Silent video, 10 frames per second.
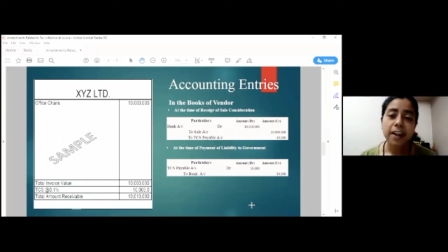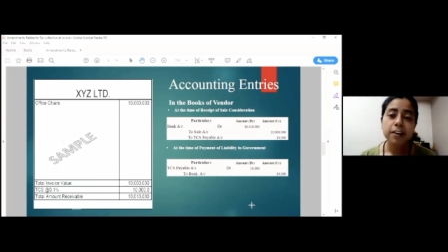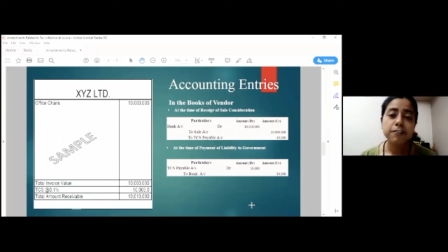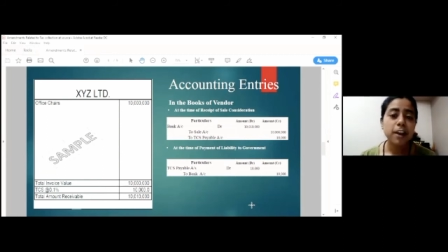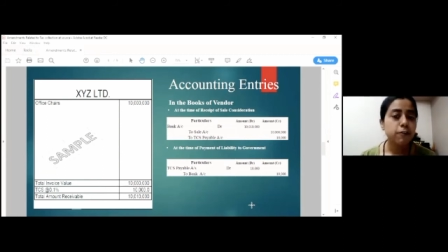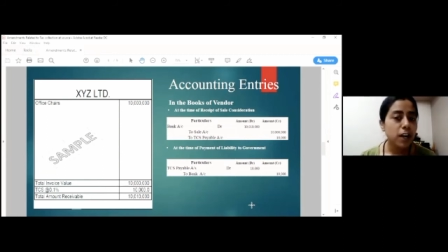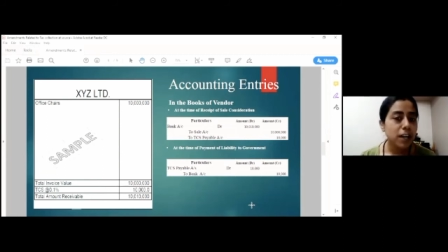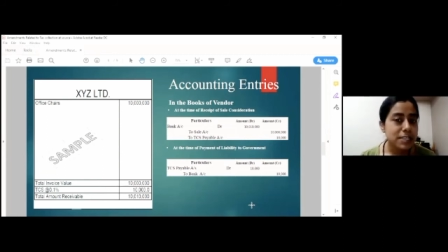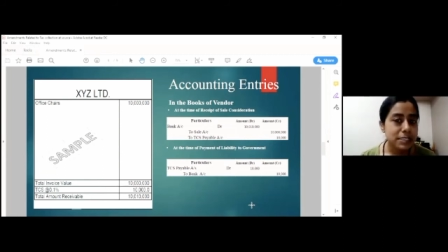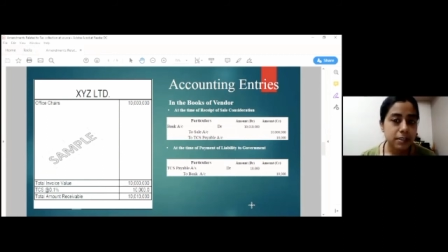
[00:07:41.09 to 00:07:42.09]
And we have
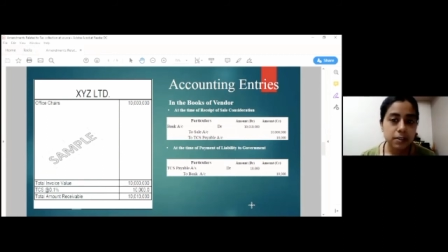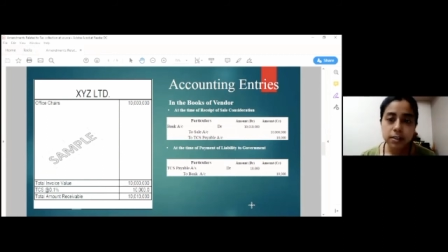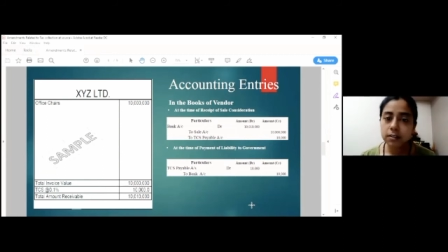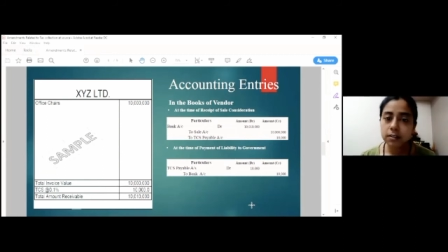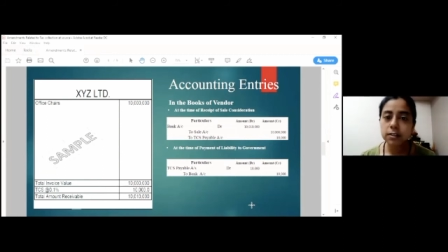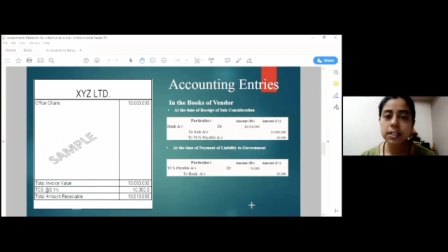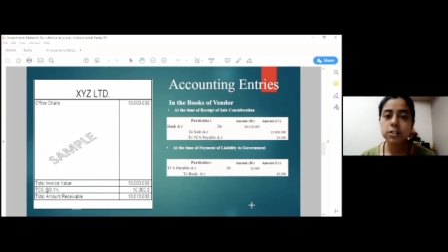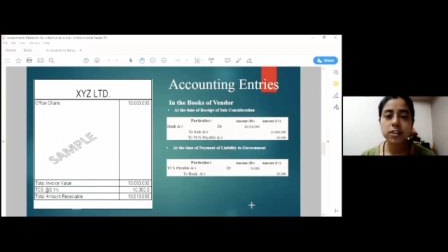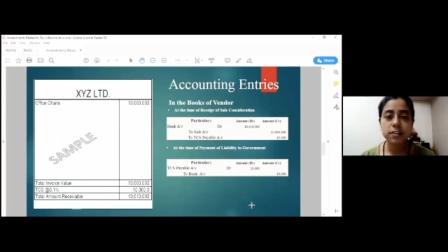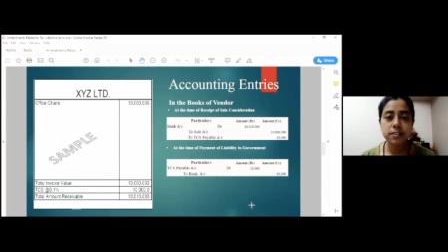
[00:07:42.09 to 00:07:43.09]
not considered here the
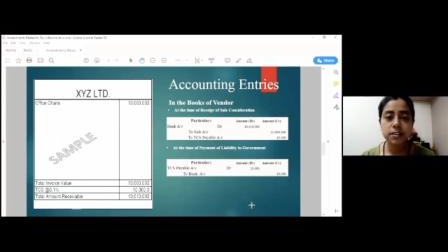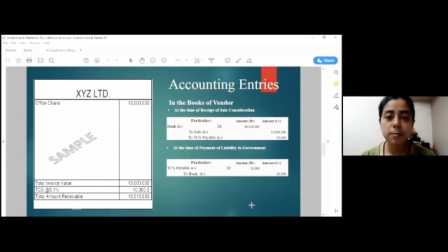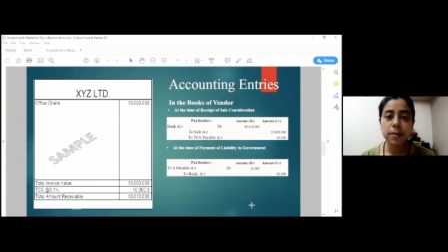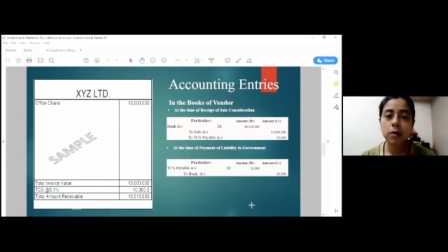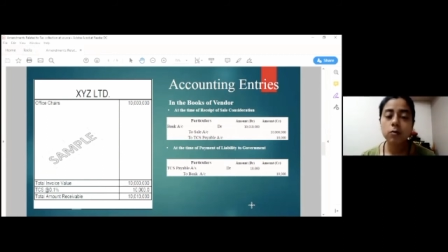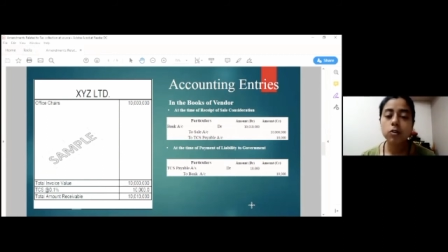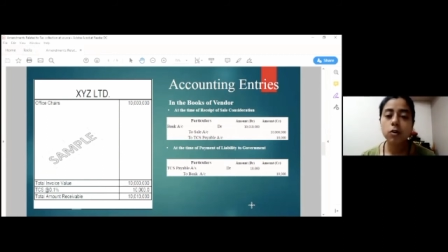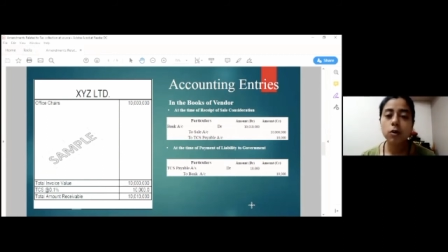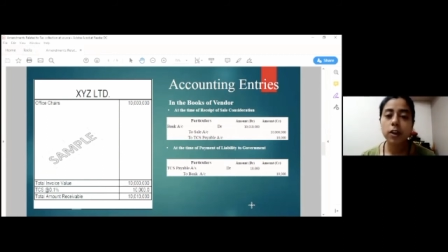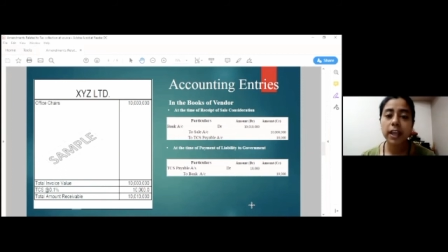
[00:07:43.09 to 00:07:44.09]
GST amount
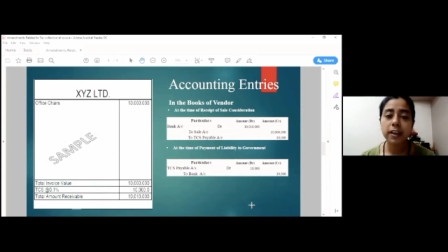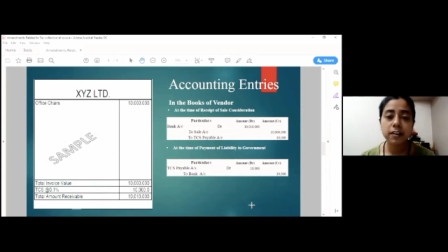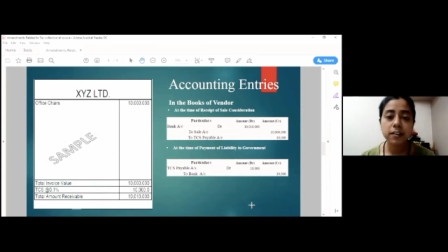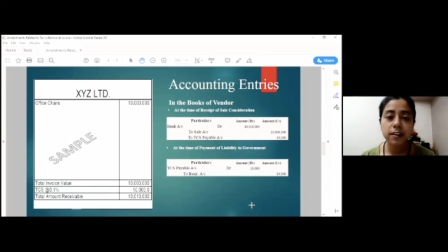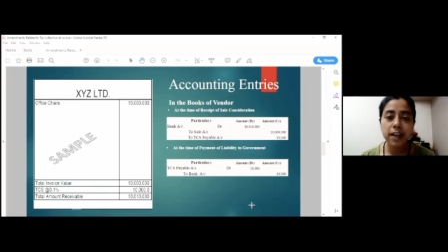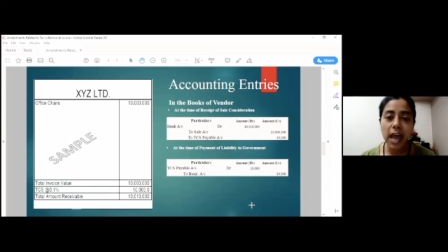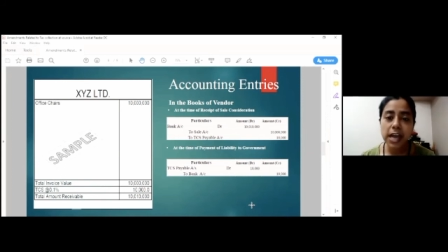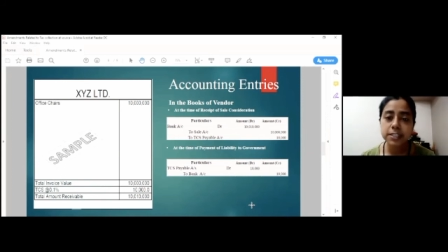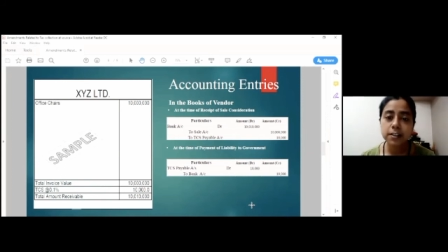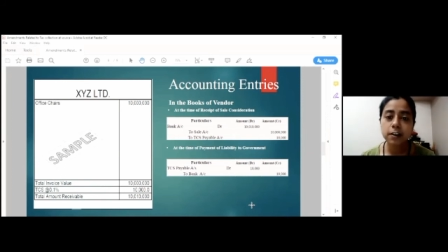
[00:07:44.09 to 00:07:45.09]
or any other
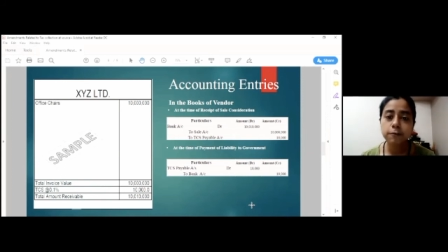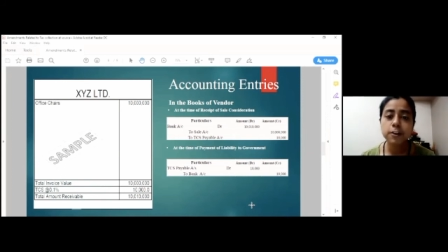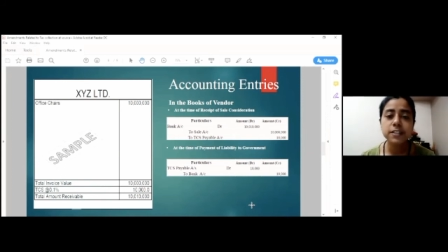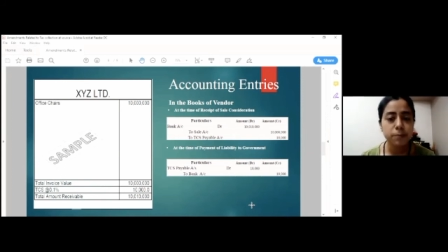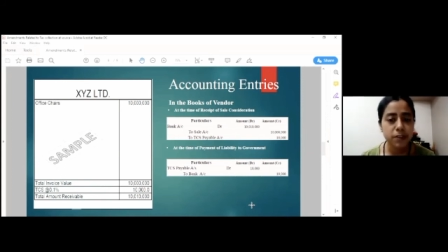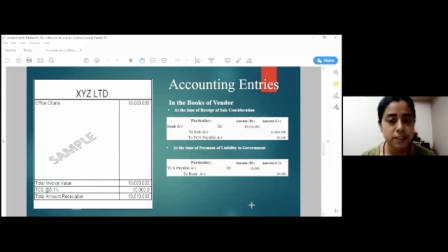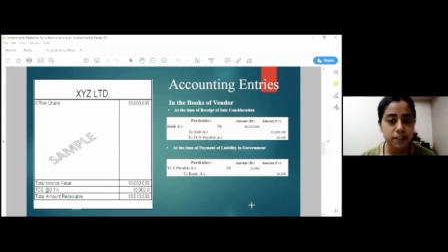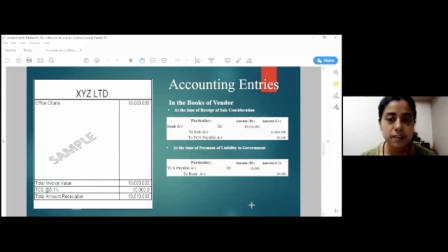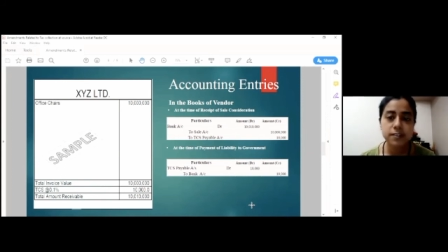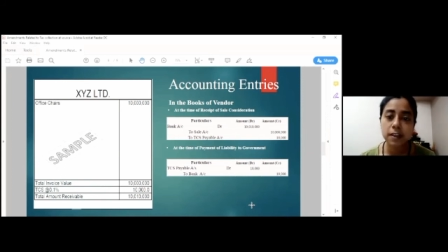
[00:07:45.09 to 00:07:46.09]
tax uh, for
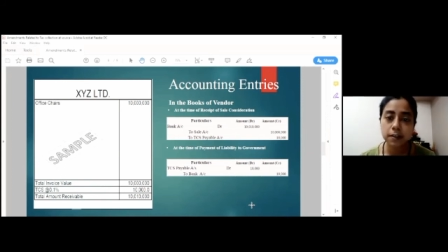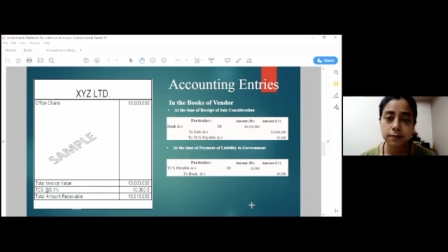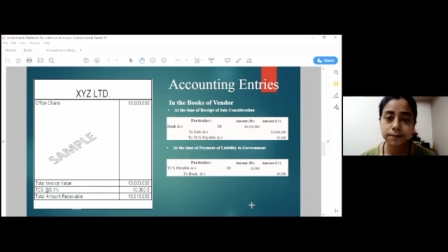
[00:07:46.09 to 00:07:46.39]
simplicity's sake.